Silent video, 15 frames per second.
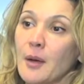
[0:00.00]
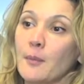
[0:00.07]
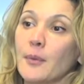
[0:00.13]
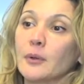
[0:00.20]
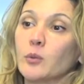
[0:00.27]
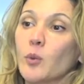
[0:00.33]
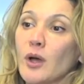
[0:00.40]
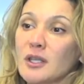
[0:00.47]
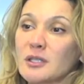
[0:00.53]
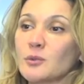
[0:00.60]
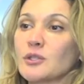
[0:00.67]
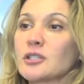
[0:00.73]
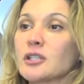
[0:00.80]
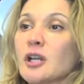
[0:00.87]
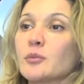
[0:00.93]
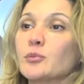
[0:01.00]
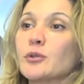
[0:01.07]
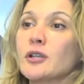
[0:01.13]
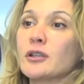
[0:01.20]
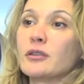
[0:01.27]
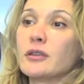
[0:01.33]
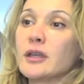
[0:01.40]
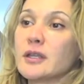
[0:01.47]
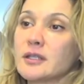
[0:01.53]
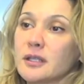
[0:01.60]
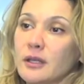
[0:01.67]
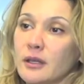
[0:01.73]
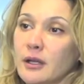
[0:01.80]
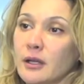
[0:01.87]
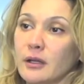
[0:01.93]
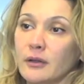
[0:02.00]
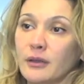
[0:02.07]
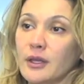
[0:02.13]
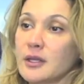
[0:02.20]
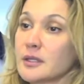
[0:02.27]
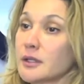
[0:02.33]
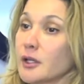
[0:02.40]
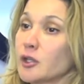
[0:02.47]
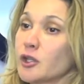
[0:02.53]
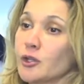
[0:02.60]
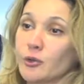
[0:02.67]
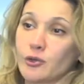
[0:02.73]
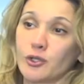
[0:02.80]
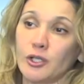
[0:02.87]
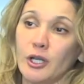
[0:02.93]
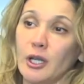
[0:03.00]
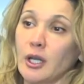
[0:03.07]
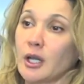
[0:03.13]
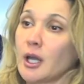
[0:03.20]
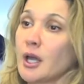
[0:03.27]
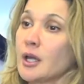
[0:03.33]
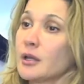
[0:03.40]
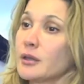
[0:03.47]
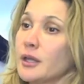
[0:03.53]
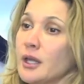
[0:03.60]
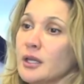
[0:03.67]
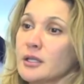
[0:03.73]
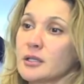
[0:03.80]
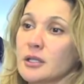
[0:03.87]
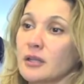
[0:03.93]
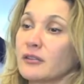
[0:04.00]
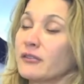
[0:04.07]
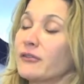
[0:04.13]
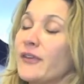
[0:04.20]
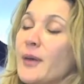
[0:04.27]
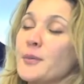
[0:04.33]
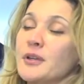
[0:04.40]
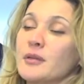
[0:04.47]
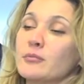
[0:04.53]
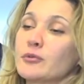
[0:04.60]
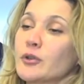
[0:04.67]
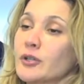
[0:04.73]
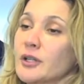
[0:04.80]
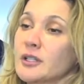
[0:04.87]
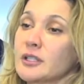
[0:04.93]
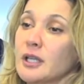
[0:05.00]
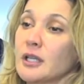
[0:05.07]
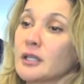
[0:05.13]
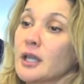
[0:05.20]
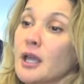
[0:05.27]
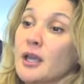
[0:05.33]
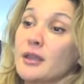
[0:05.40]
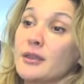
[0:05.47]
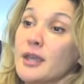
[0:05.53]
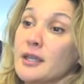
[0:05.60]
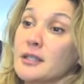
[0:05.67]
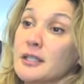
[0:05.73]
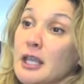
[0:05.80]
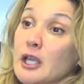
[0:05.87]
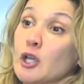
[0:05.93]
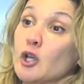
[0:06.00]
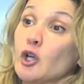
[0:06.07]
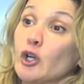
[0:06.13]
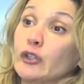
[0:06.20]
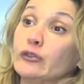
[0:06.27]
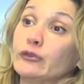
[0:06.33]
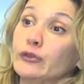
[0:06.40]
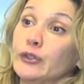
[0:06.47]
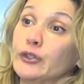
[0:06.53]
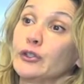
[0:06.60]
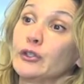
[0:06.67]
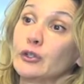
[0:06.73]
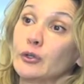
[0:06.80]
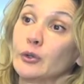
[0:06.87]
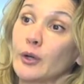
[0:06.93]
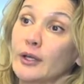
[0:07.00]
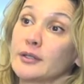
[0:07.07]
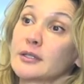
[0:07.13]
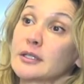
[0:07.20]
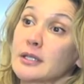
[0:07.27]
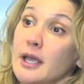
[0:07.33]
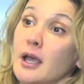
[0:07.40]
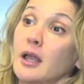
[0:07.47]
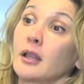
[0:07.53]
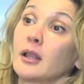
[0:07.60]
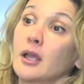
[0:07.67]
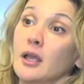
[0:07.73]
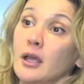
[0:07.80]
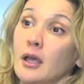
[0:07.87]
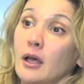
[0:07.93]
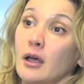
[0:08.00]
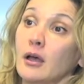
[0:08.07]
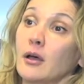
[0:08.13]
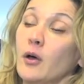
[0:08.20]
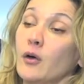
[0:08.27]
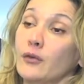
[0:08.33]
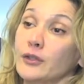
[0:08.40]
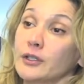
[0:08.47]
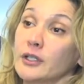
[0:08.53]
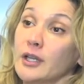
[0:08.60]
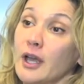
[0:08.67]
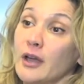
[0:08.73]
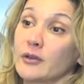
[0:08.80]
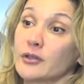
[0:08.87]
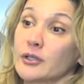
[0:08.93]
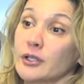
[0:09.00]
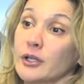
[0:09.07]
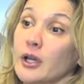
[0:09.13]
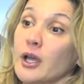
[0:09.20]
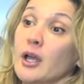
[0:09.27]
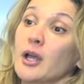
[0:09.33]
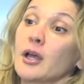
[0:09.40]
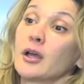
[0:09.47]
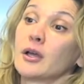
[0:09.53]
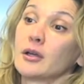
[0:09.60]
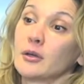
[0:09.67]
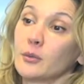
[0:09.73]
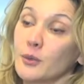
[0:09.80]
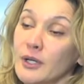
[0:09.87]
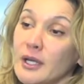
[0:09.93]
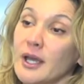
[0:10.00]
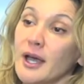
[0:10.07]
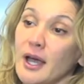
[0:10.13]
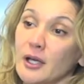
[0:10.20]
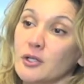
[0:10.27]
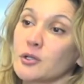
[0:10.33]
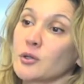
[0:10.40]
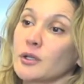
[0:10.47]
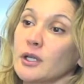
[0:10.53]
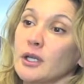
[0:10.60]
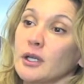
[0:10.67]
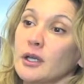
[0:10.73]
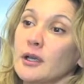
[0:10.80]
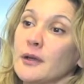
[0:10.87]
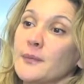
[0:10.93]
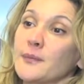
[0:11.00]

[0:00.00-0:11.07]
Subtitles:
But once we start putting things in there, things like douching, things that the feminine products that they say good for you and sell over the counter, we actually